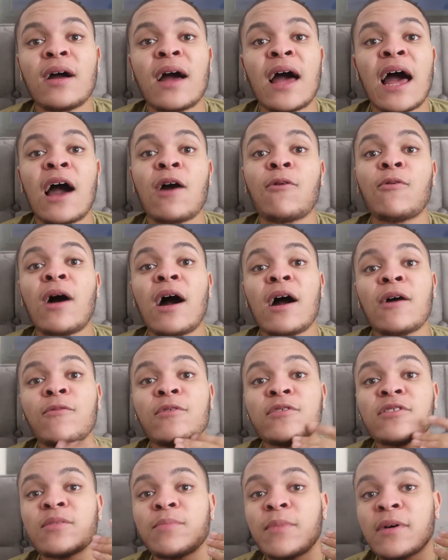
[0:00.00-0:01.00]
how I
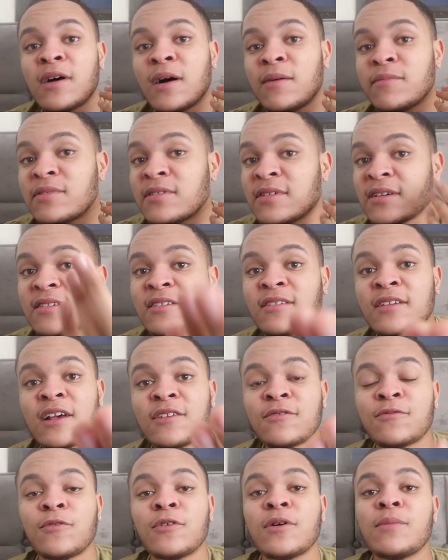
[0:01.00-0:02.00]
want to become
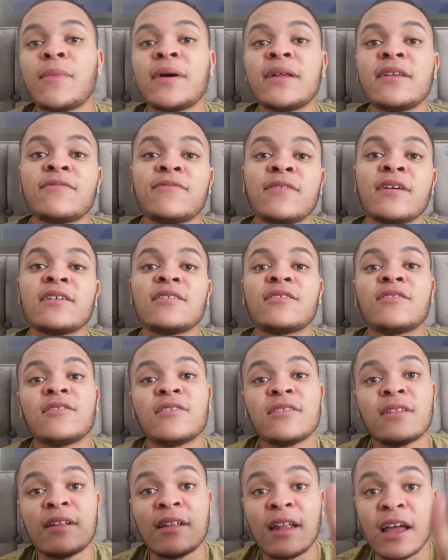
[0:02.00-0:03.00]
successful in many things
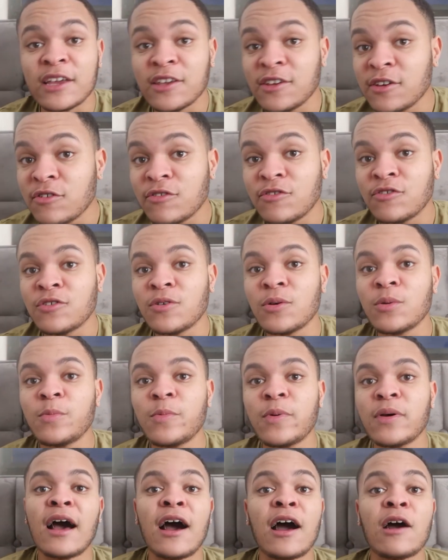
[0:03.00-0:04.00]
like YouTube,
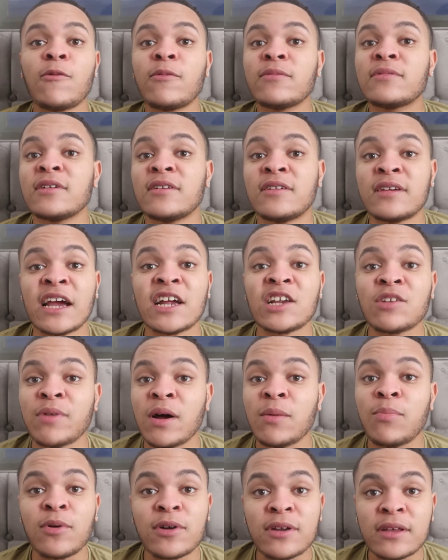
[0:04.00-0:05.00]
how I want to change
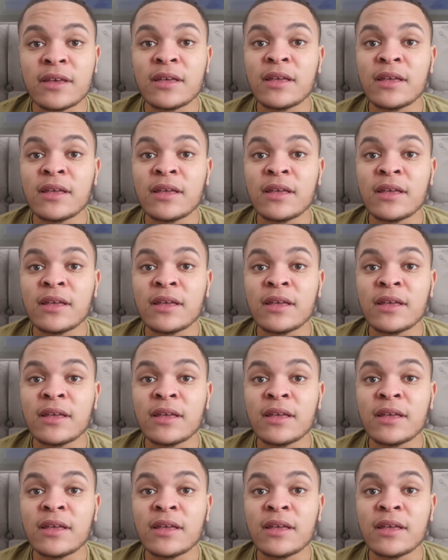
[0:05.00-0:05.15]
my body.